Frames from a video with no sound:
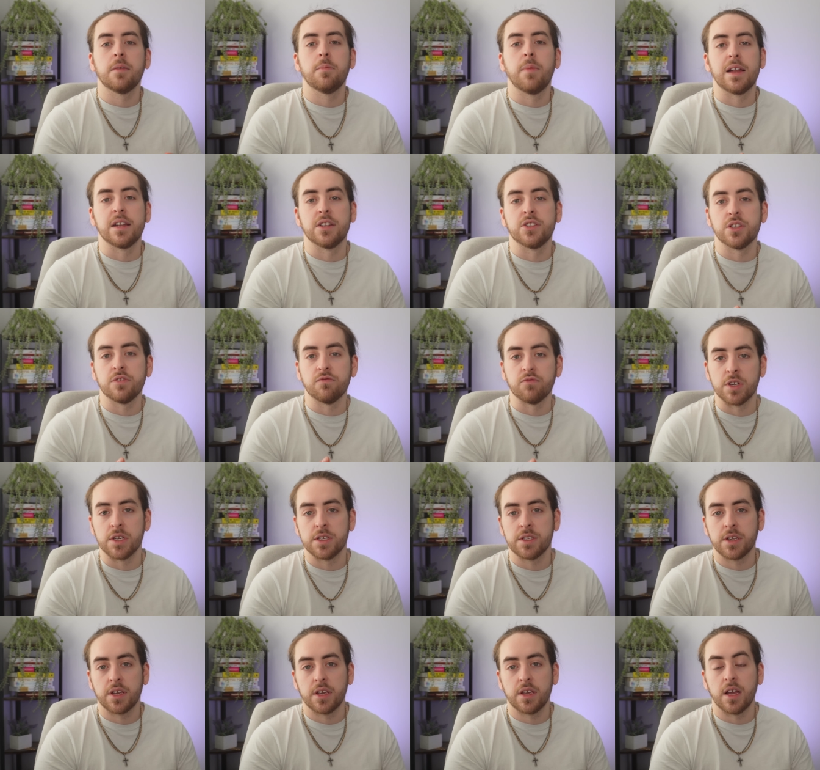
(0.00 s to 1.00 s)
and managing
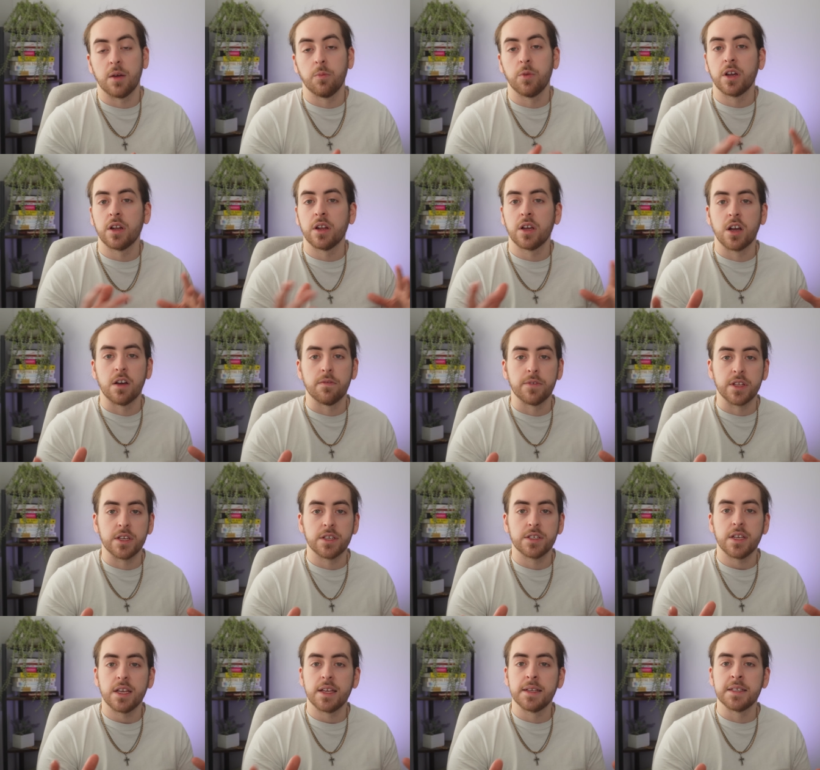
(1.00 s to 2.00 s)
risk. And we're going to cover
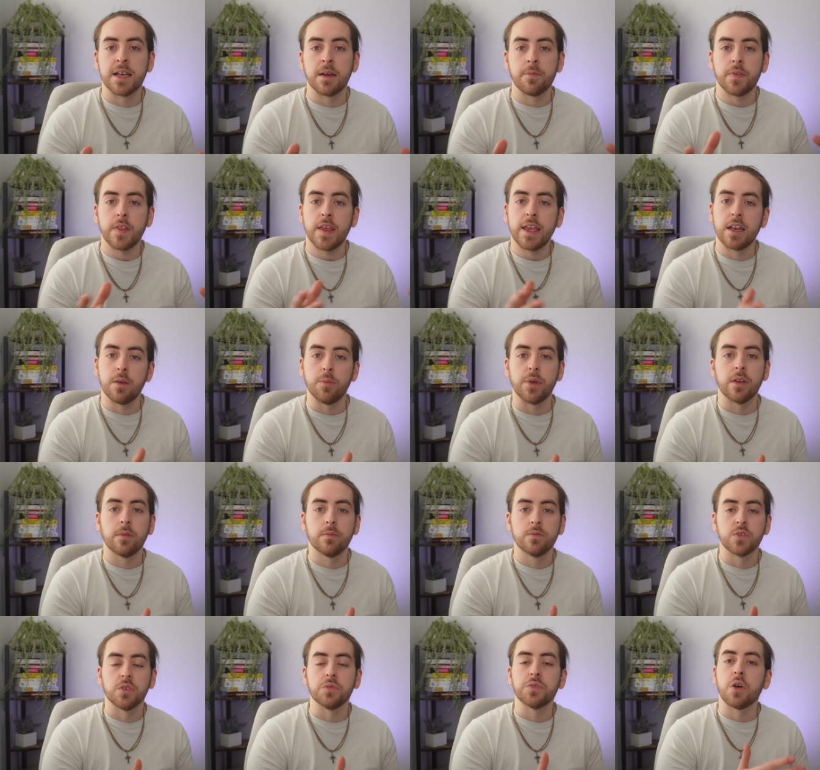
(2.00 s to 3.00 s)
this in depth in a
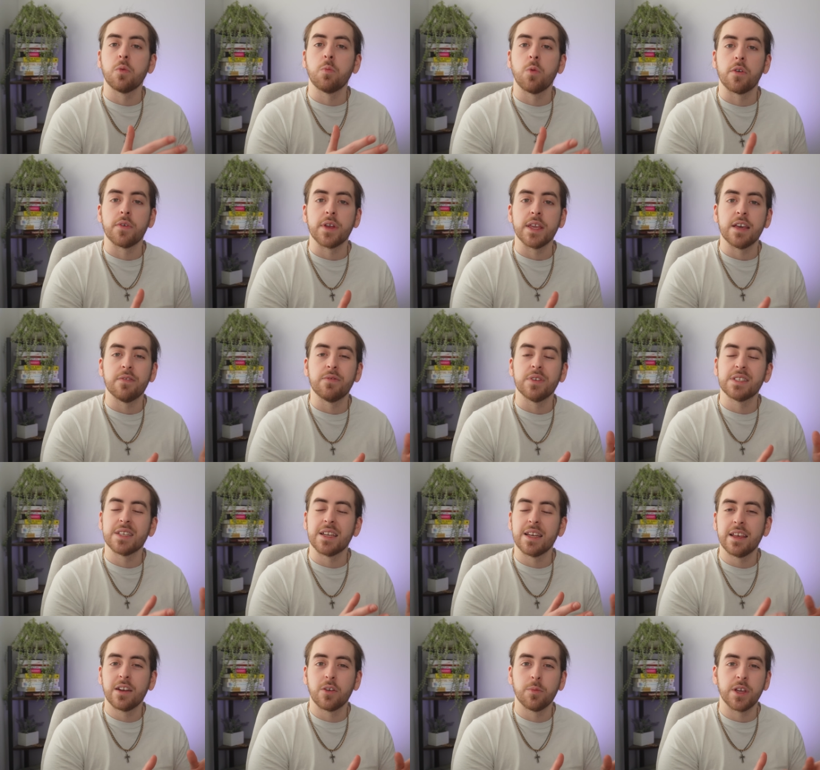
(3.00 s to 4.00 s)
bit. So don't worry if
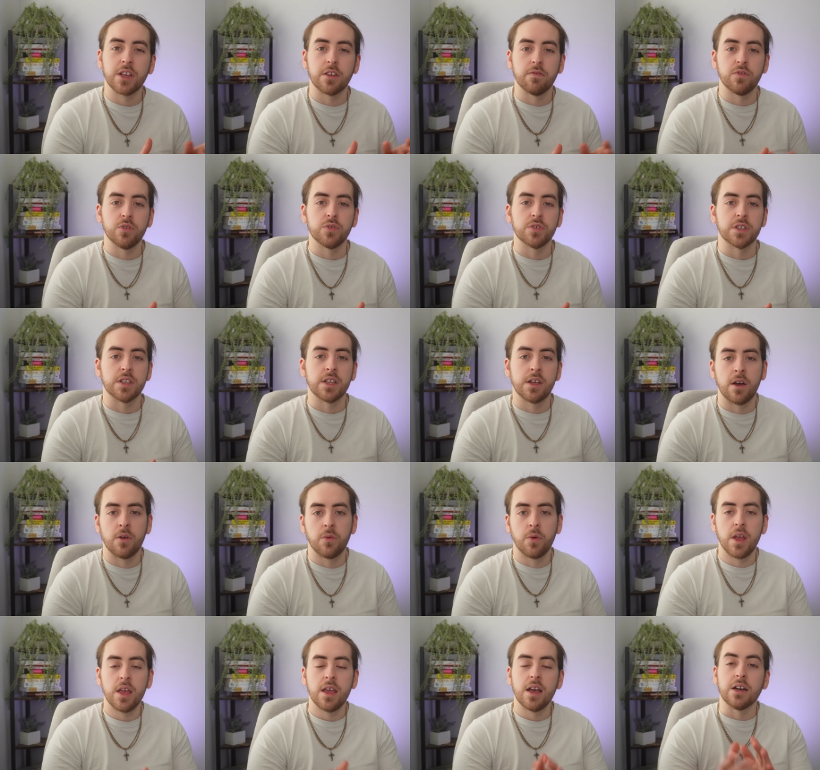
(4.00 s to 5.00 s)
it's a little bit confusing
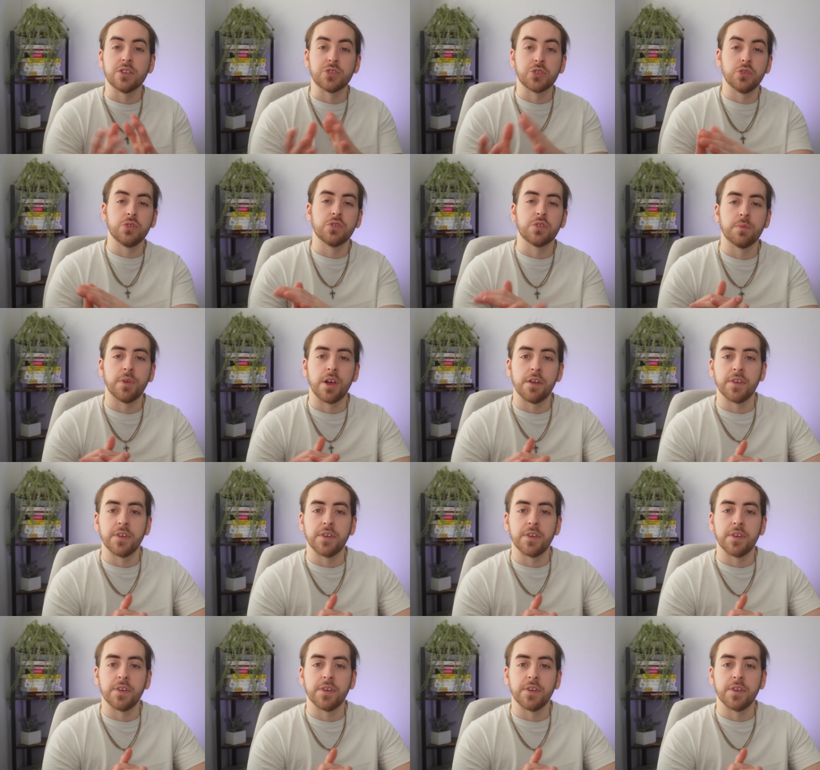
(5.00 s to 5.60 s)
now, I'll show you some